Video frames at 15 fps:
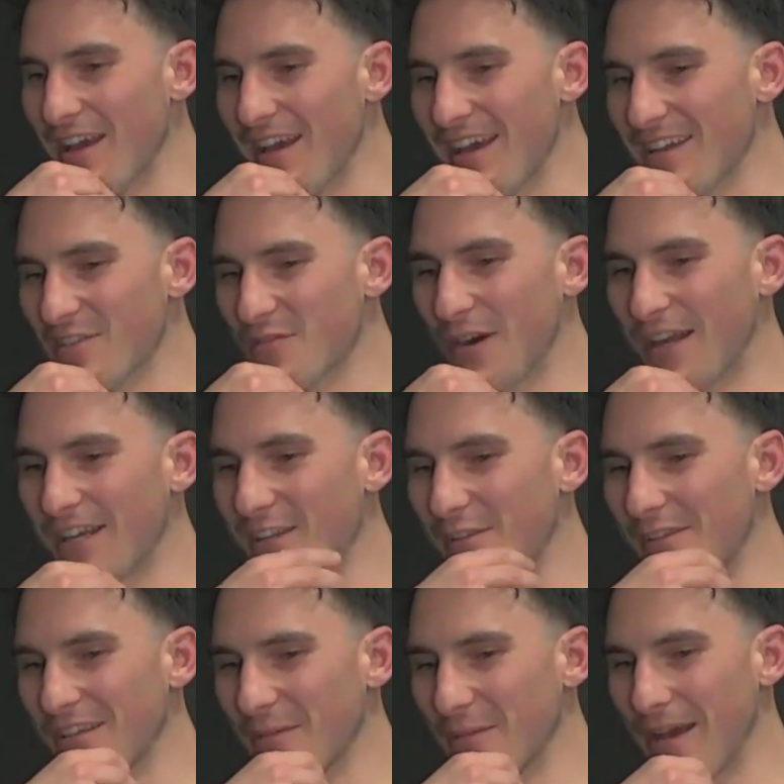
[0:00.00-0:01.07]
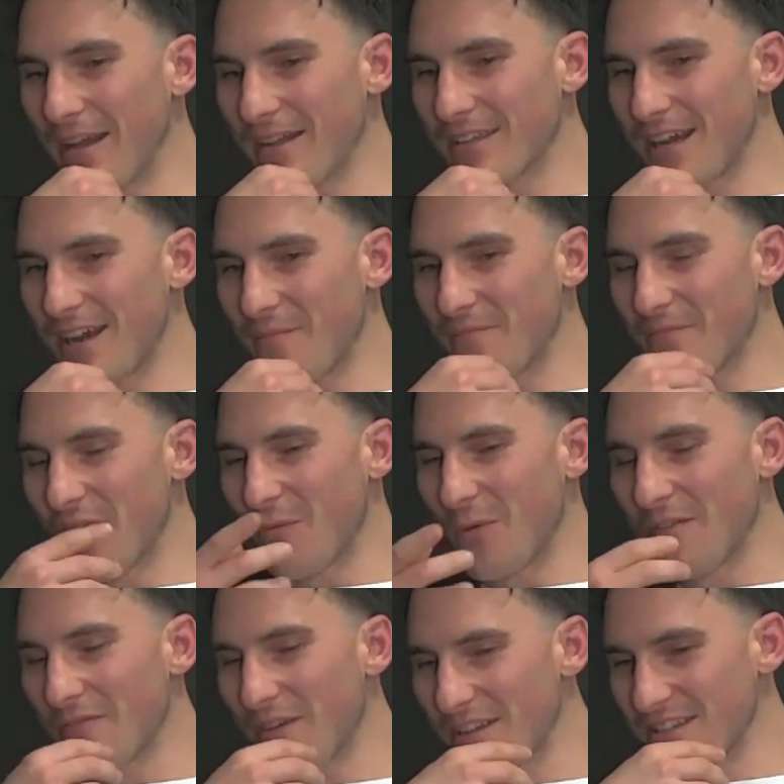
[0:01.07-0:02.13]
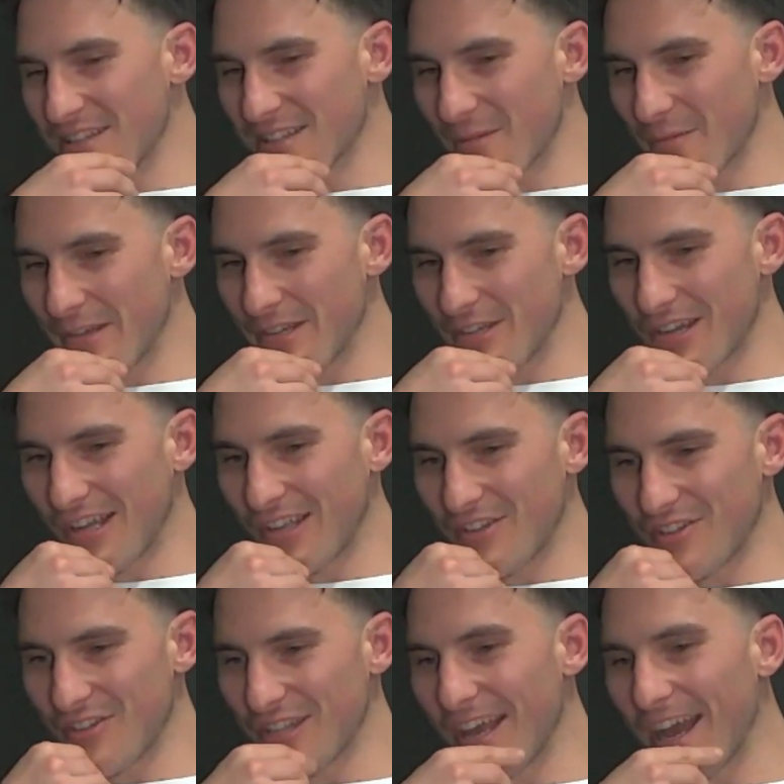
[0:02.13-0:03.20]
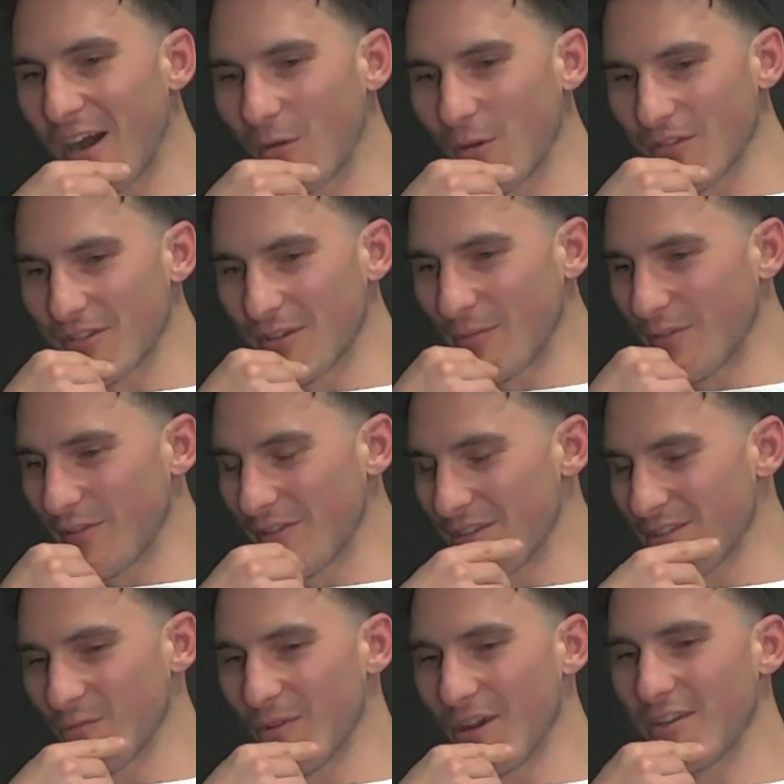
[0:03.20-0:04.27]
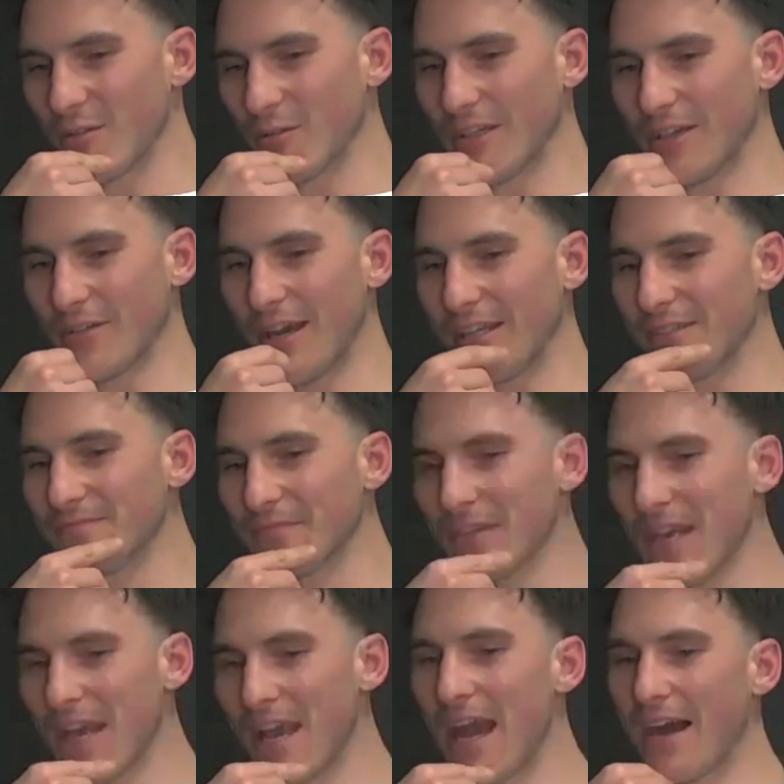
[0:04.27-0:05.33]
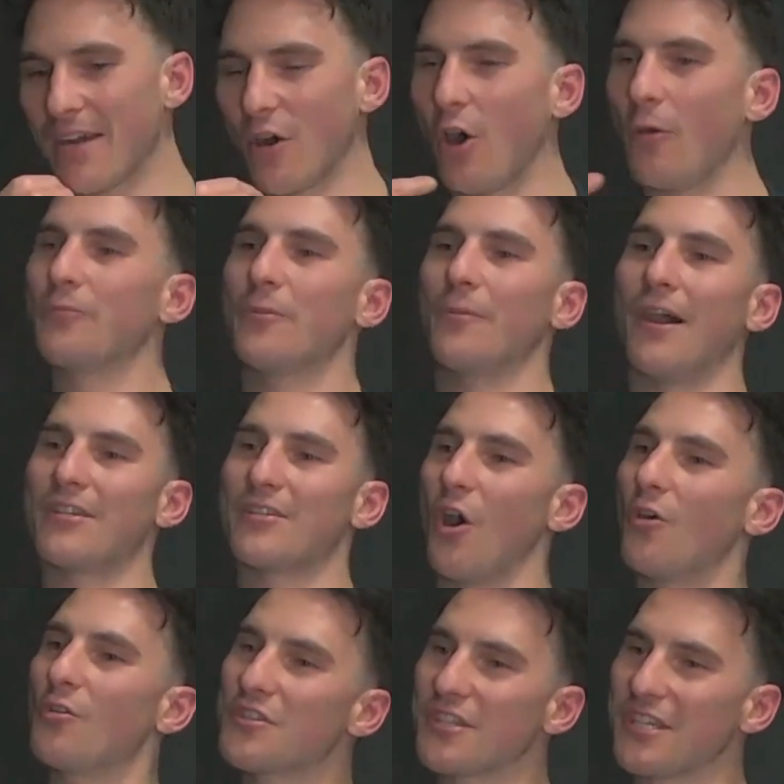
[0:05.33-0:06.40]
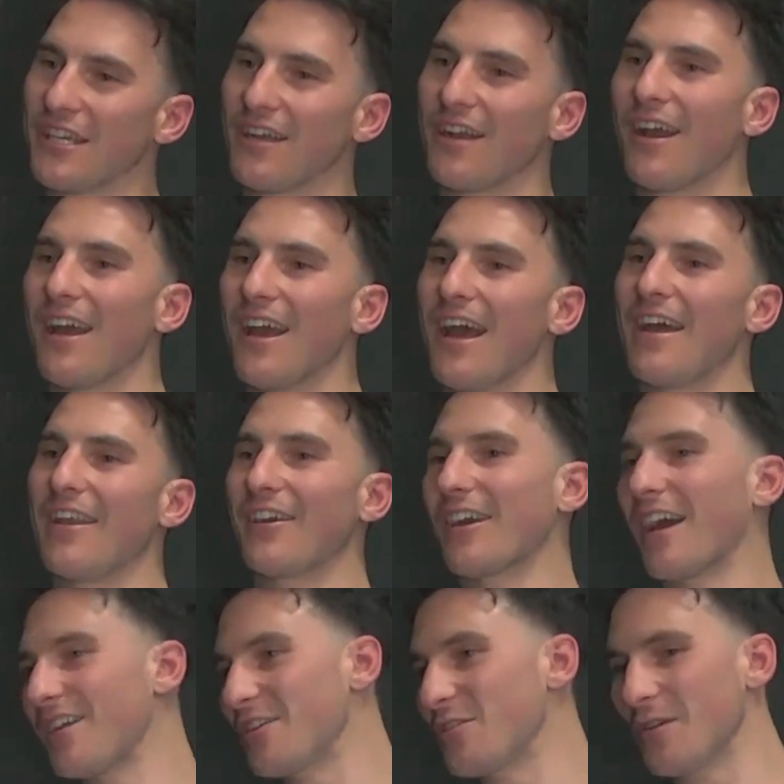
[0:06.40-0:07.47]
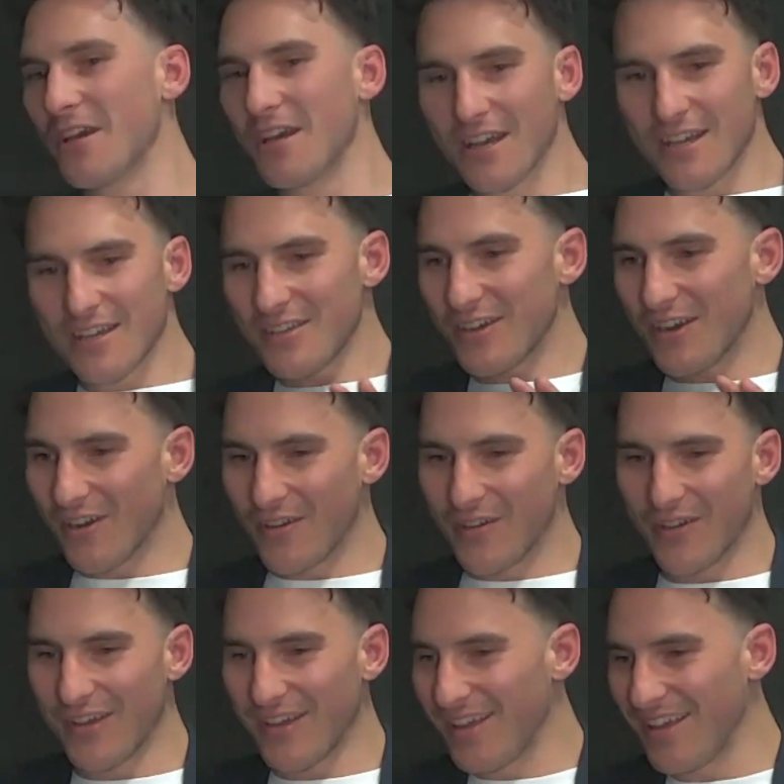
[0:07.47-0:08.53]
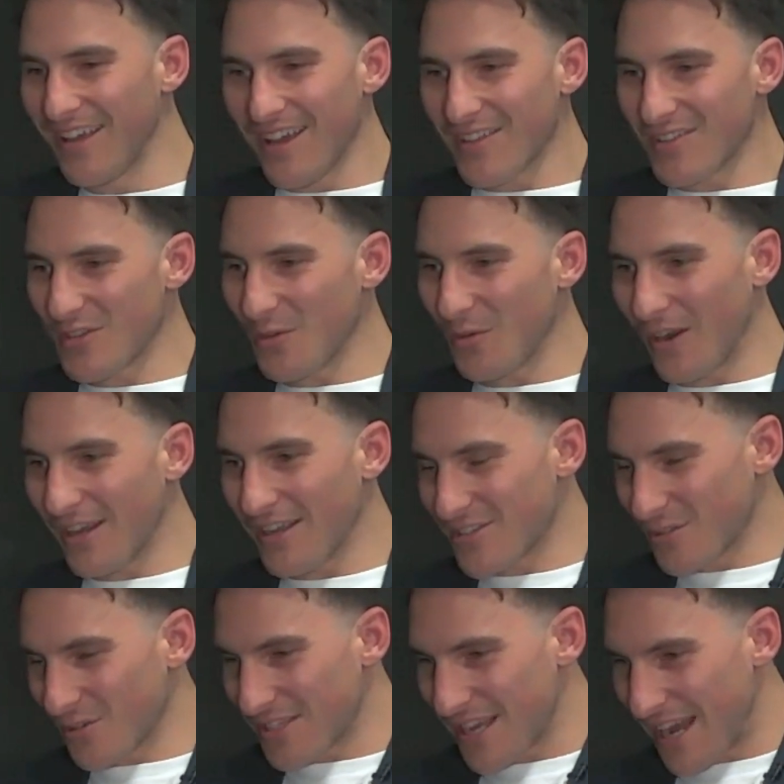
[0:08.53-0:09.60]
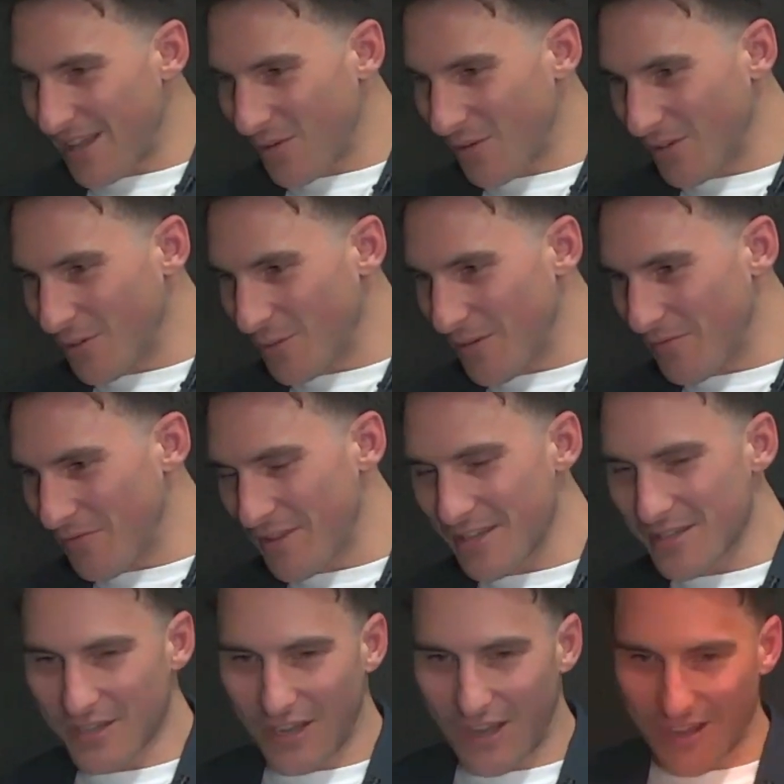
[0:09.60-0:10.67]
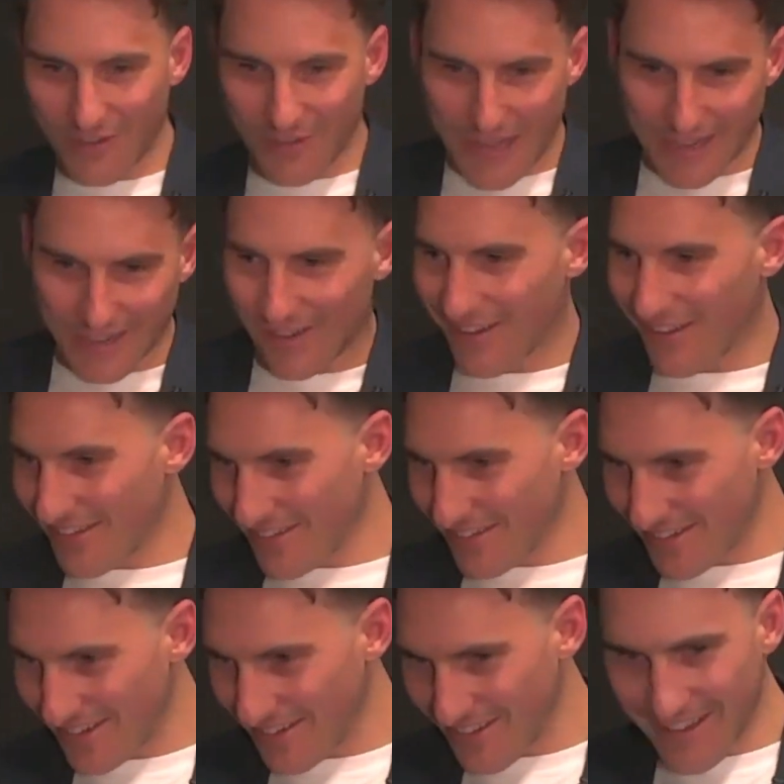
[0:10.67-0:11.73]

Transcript: it's funny to think about, yeah, we're facing some of these challenges now with some of the things that we're doing around how to optimize hosting. And okay, do you want to sort of tailor a little bit for this guy or that guy, or, you know,